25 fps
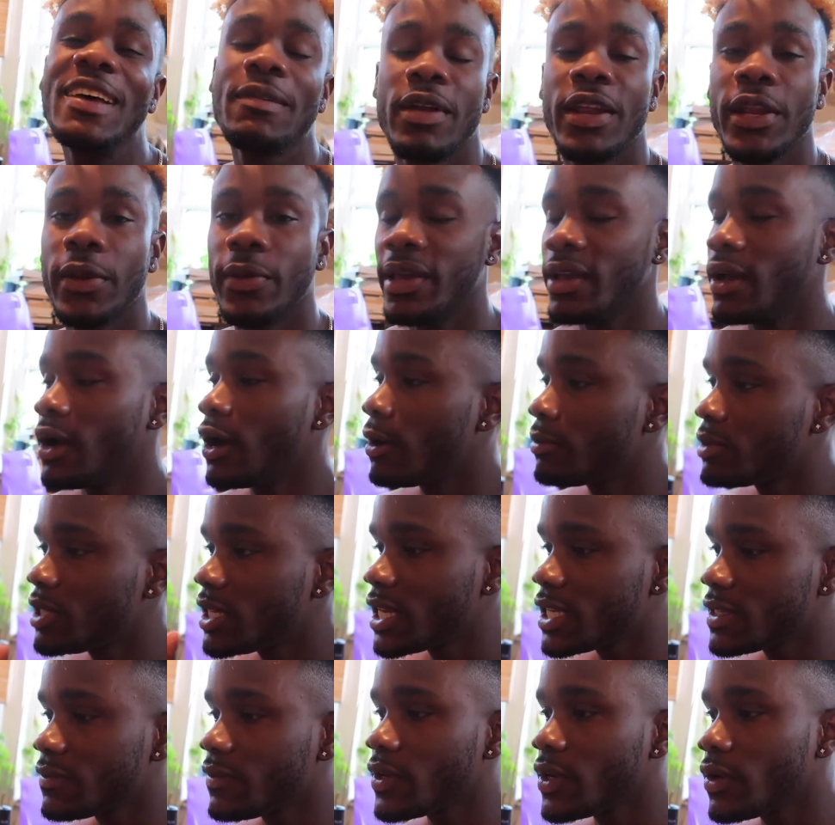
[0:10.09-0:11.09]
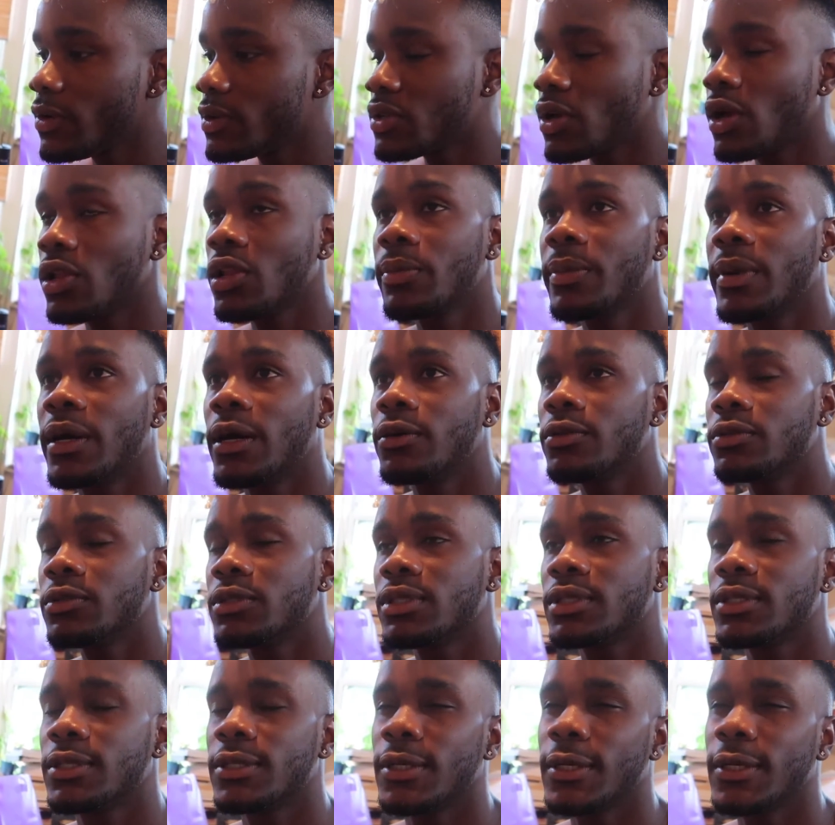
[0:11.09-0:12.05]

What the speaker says: But anyway, today's video is all about